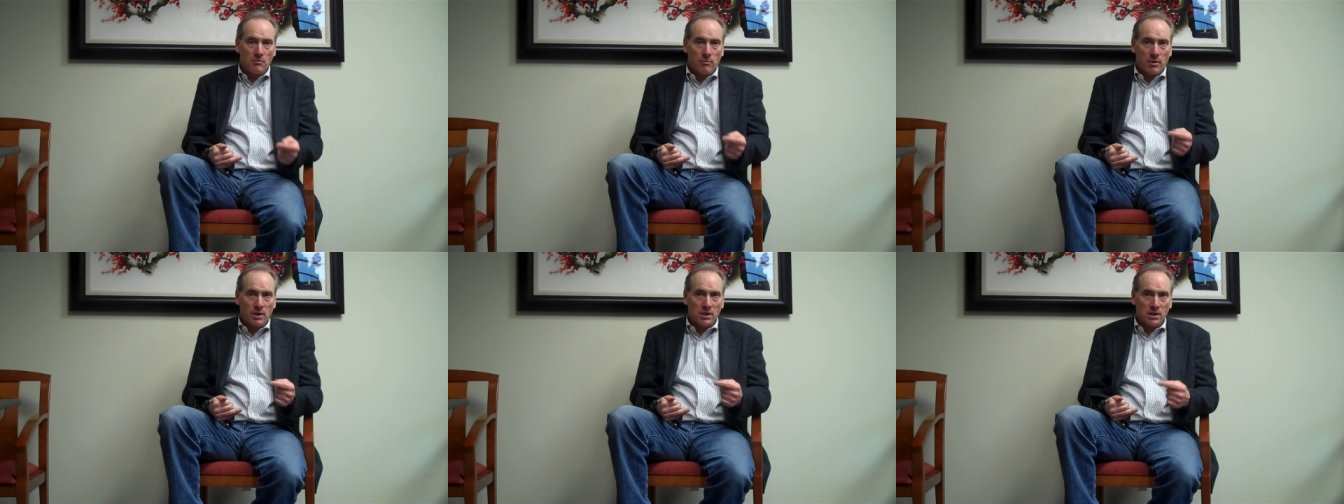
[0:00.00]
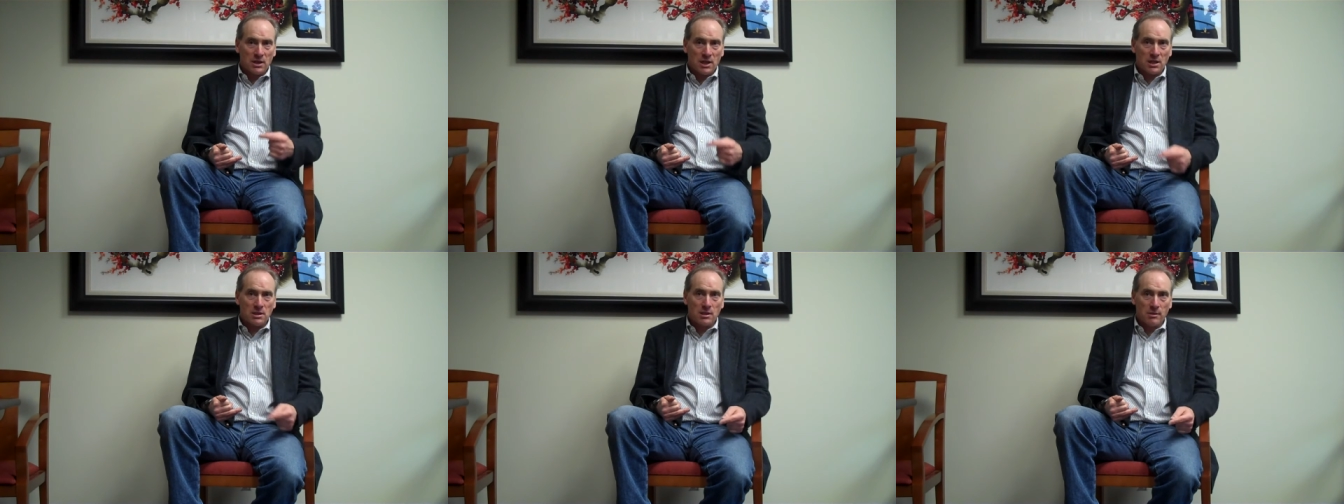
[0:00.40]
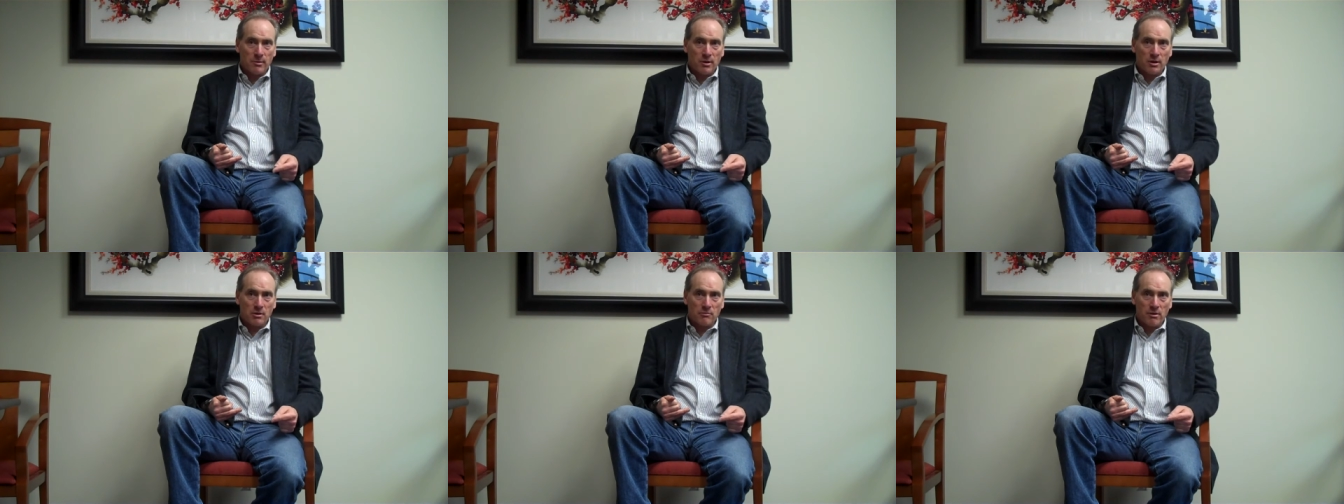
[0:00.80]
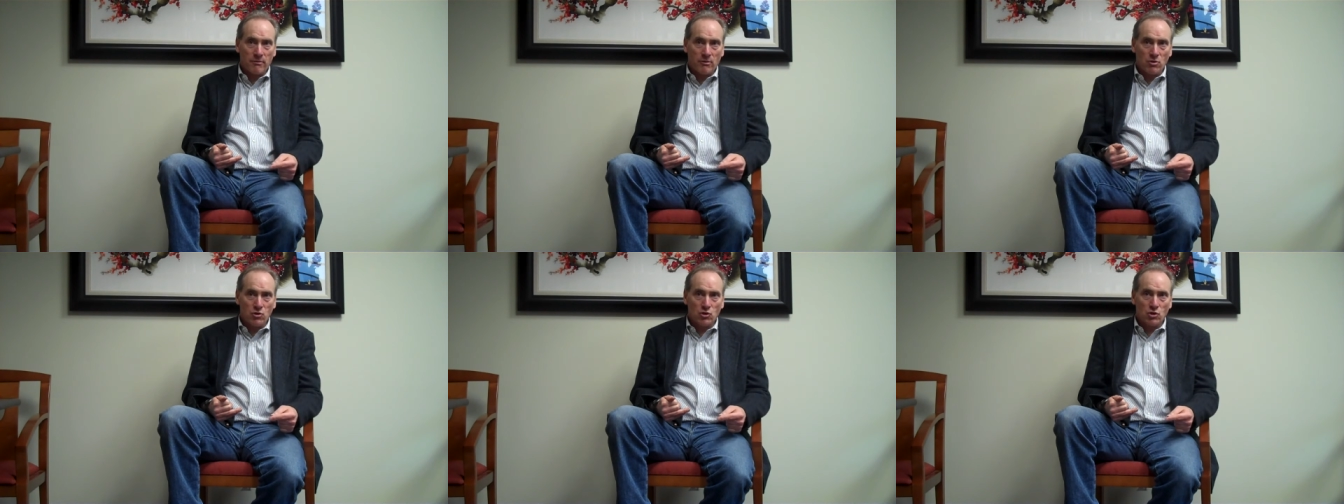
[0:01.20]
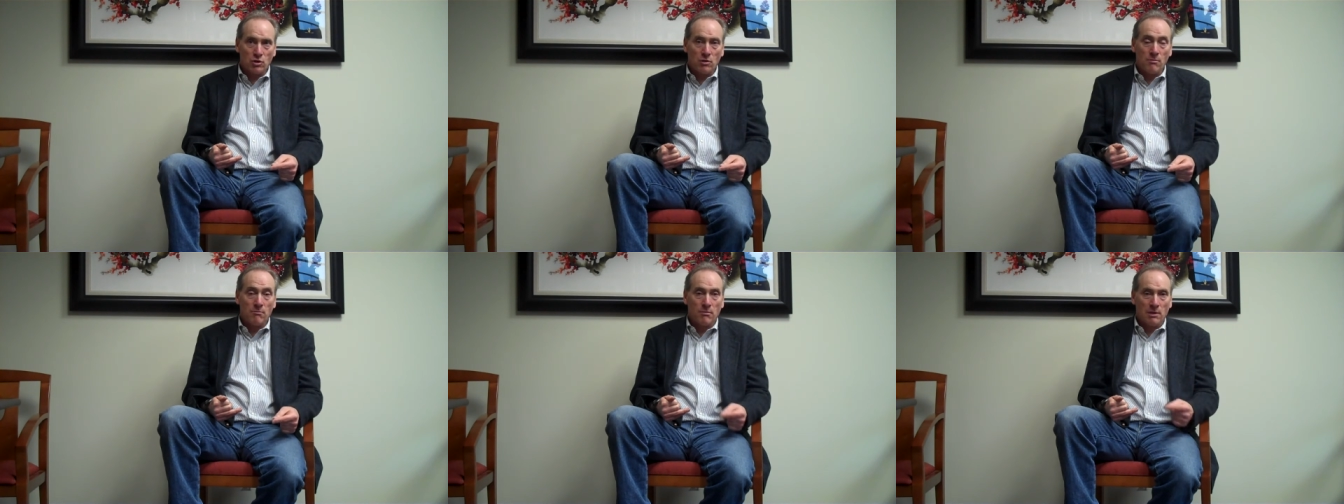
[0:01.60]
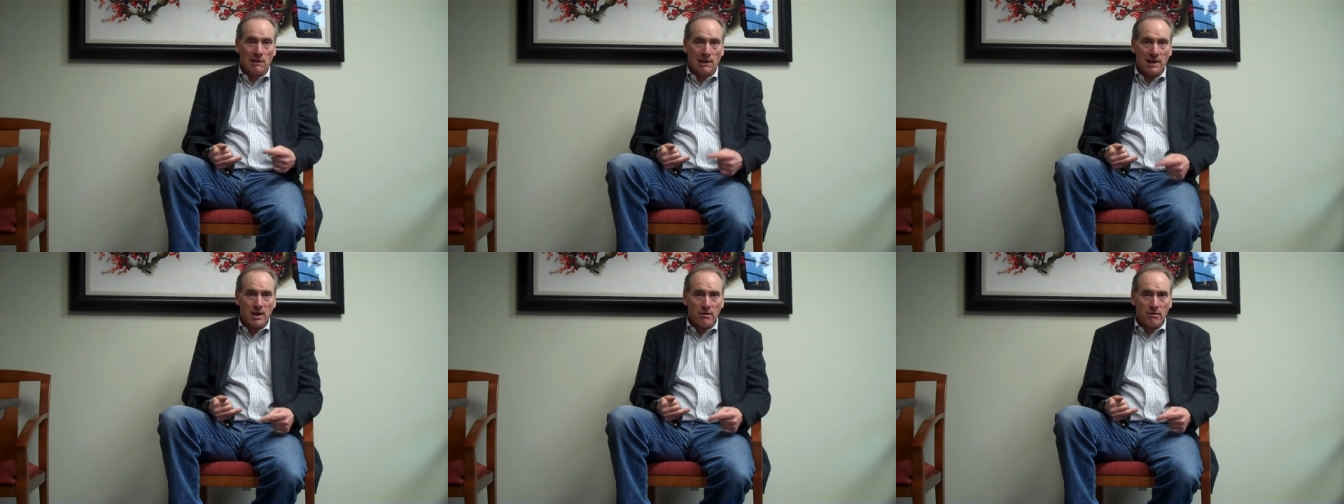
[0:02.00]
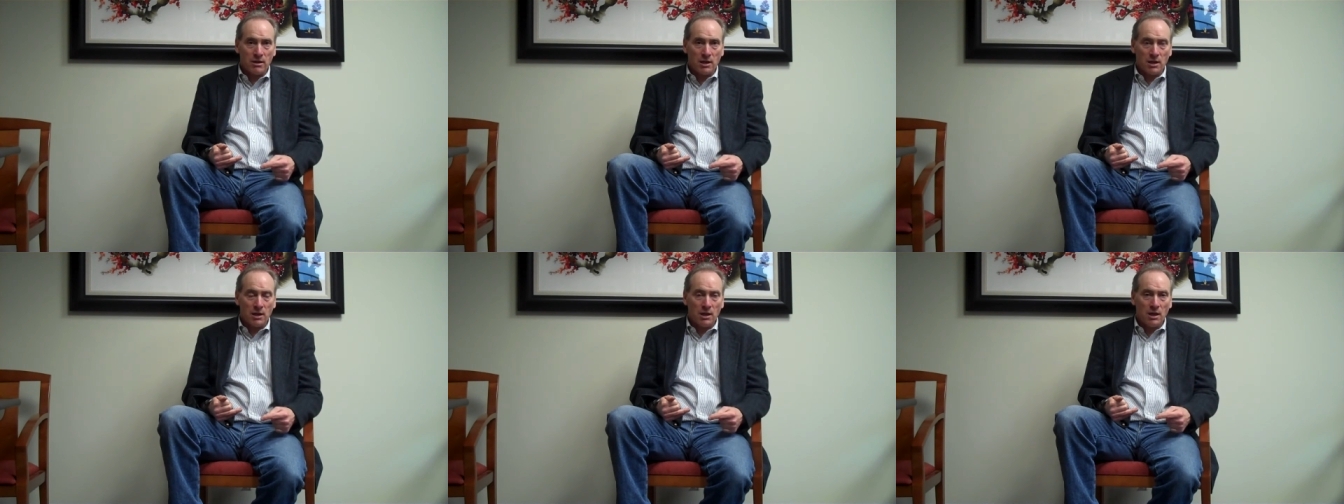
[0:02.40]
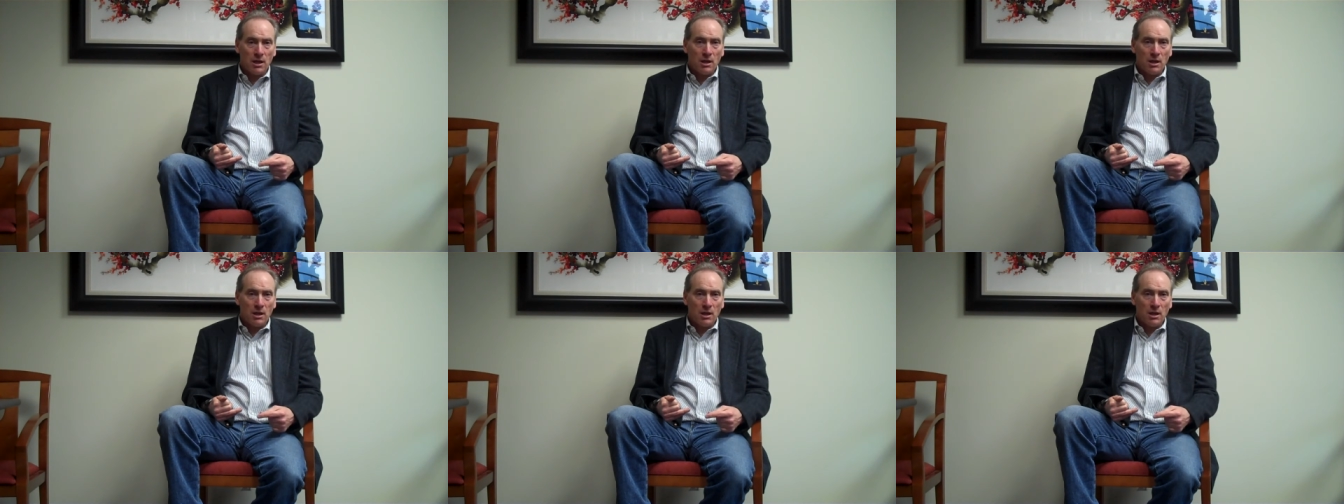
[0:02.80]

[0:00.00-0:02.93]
but in the case of the American Revolution, malaria